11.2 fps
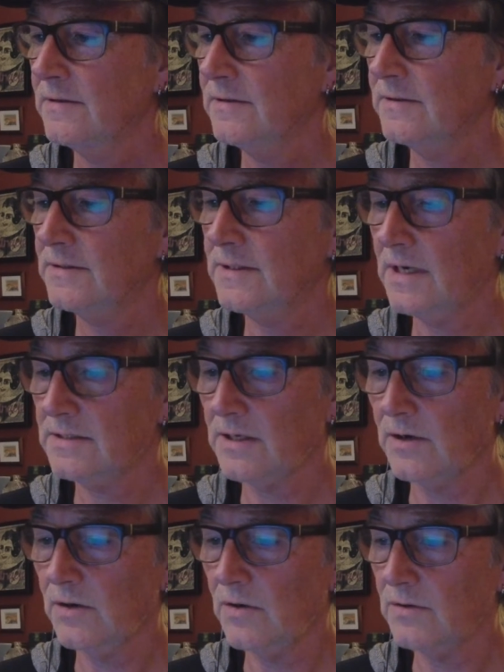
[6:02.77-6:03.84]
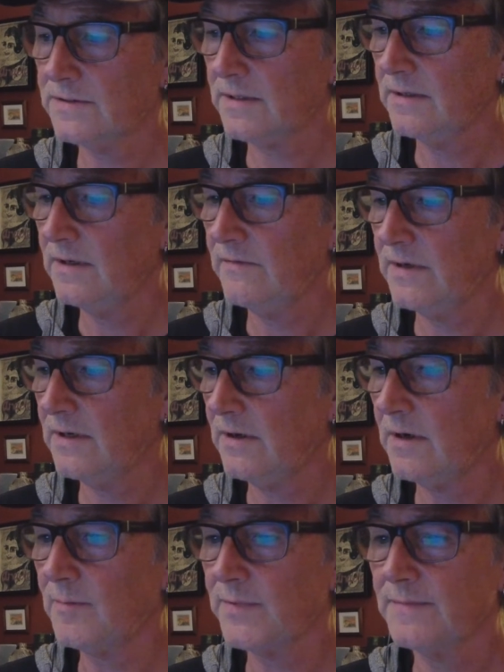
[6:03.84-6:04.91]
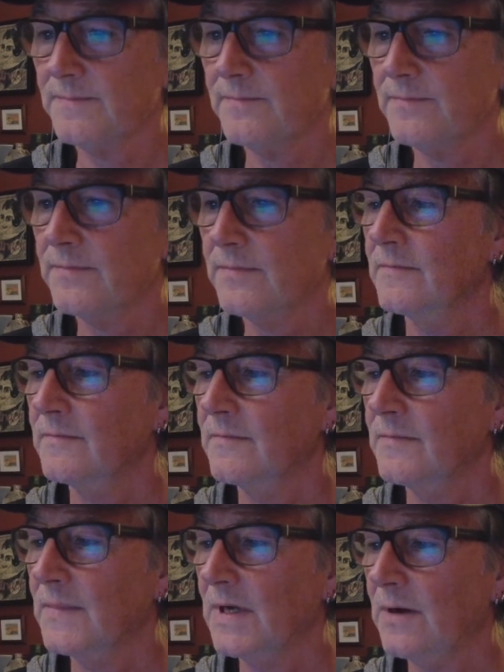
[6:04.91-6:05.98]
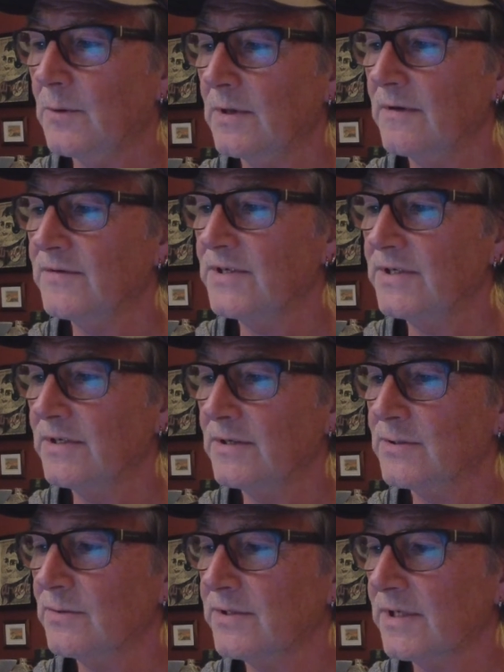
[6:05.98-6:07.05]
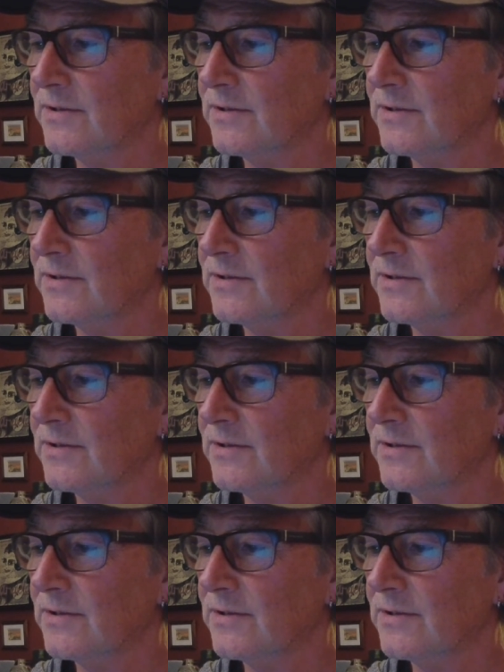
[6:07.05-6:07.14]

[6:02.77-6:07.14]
These guys are not giving up. I would love to see this go 6